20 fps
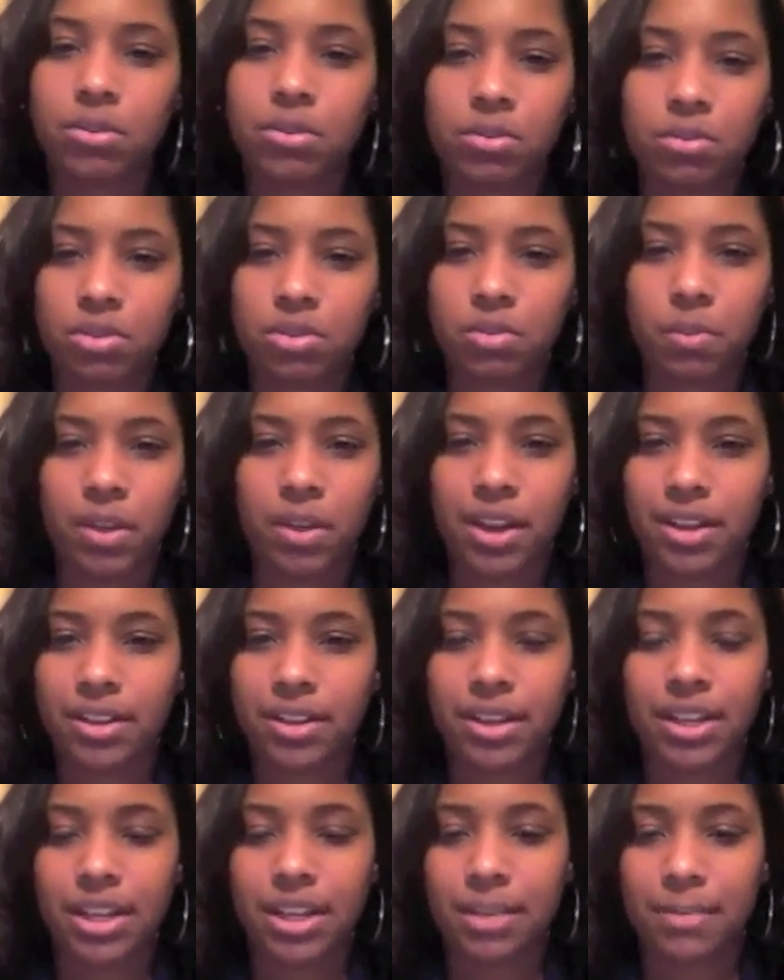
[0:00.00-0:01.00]
to spread
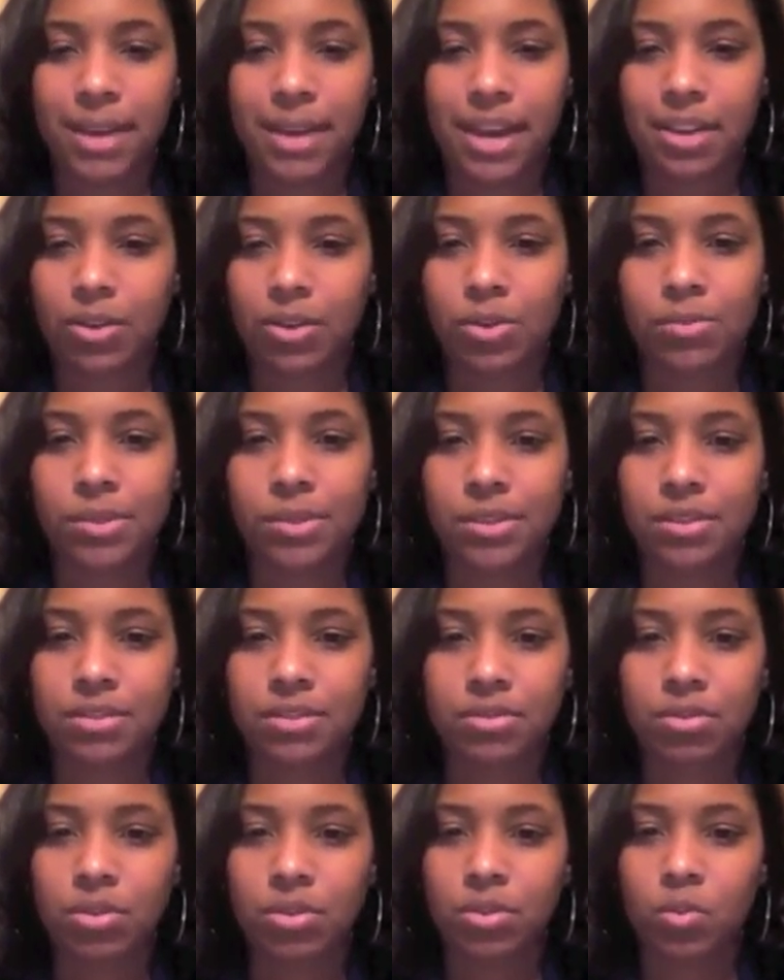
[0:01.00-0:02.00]
any bad
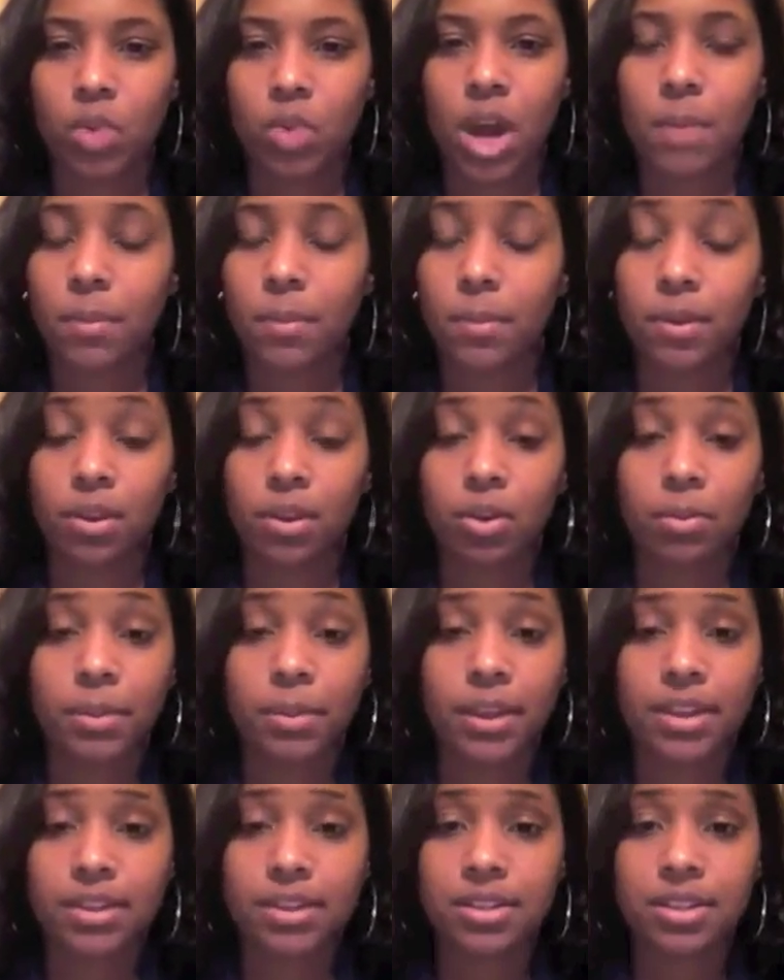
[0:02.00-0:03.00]
omens on Juan Manuel
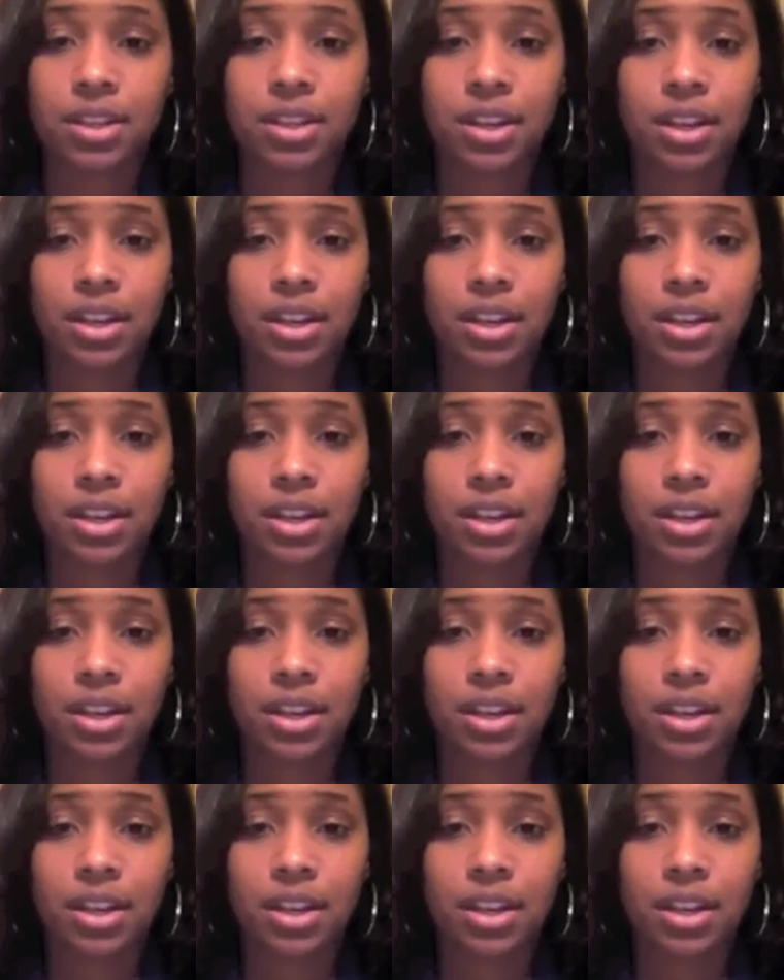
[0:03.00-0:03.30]
Lopez,